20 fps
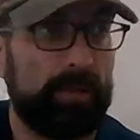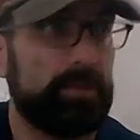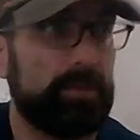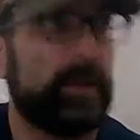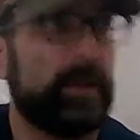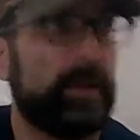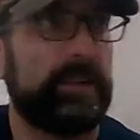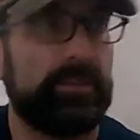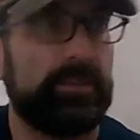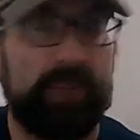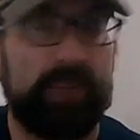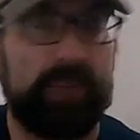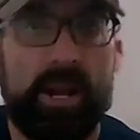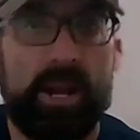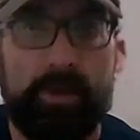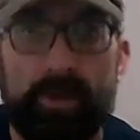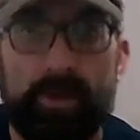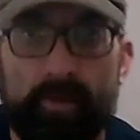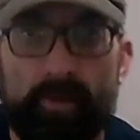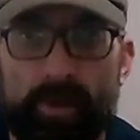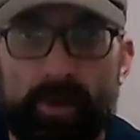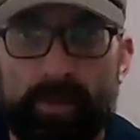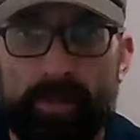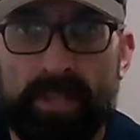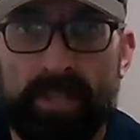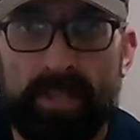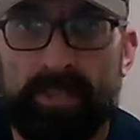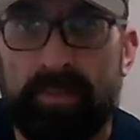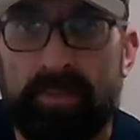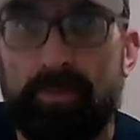an environment where
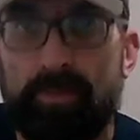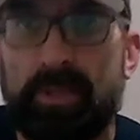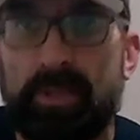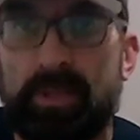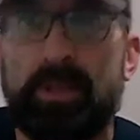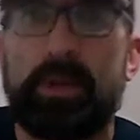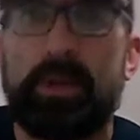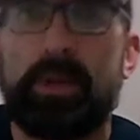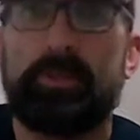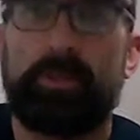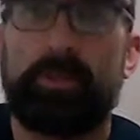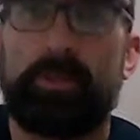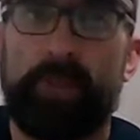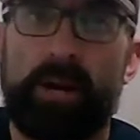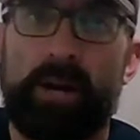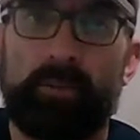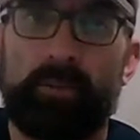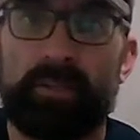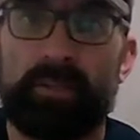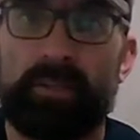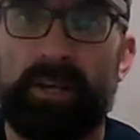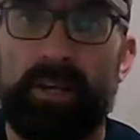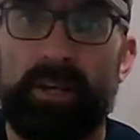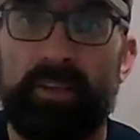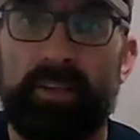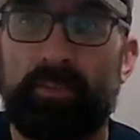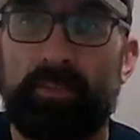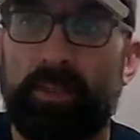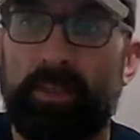media has become democratized,